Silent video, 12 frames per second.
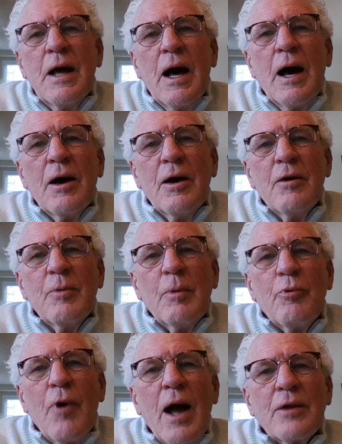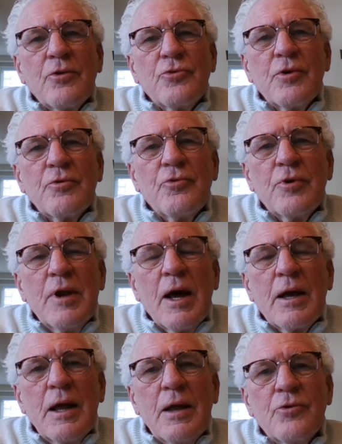I have been practicing for
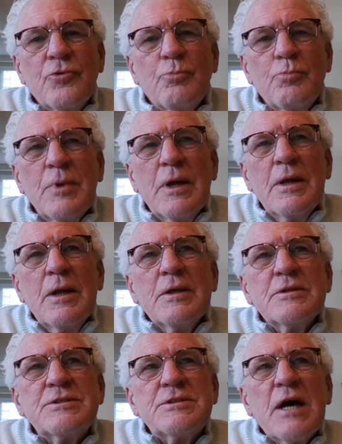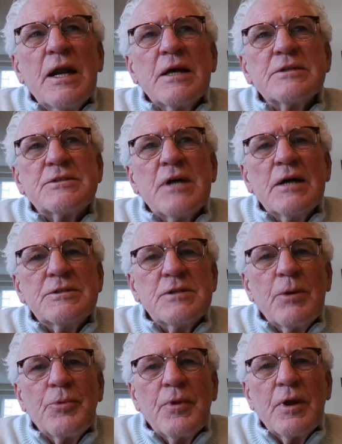decades, setting aside
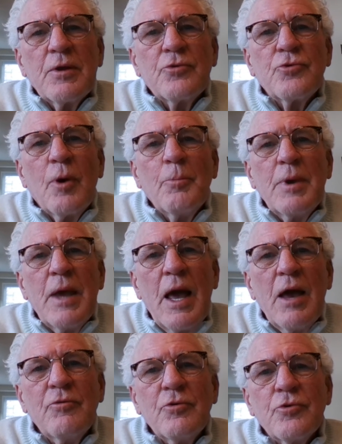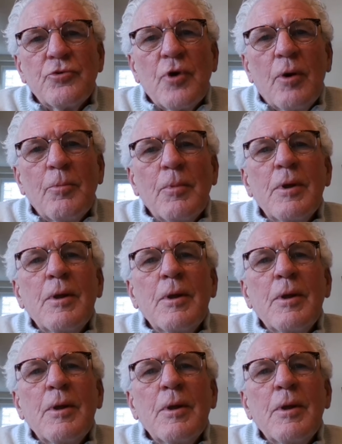some behavior, some